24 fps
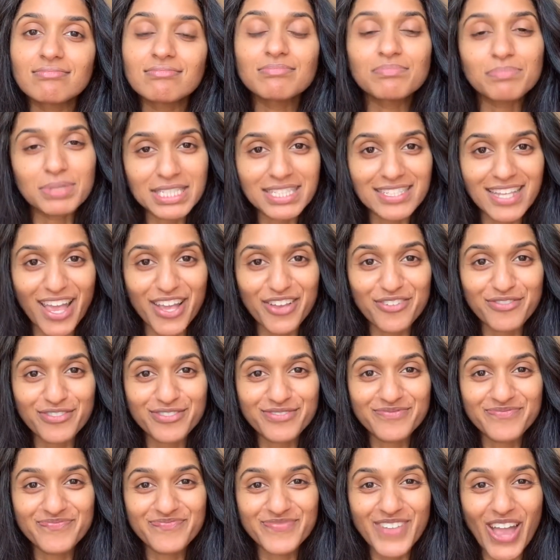be safe.
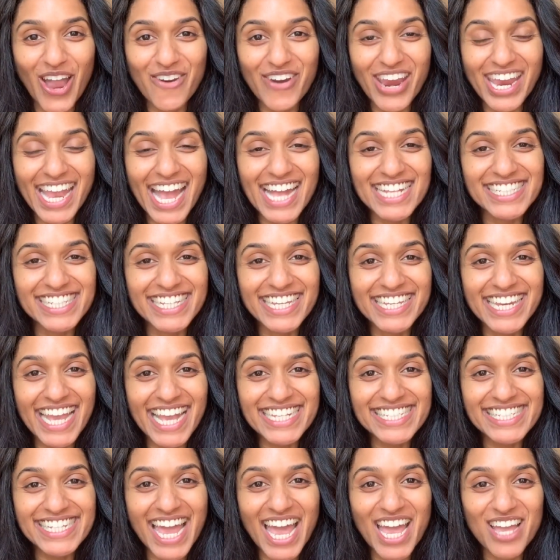All right, I'll see you
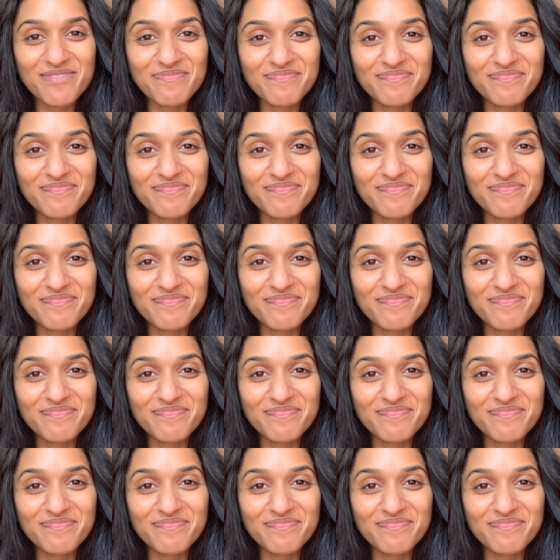next time.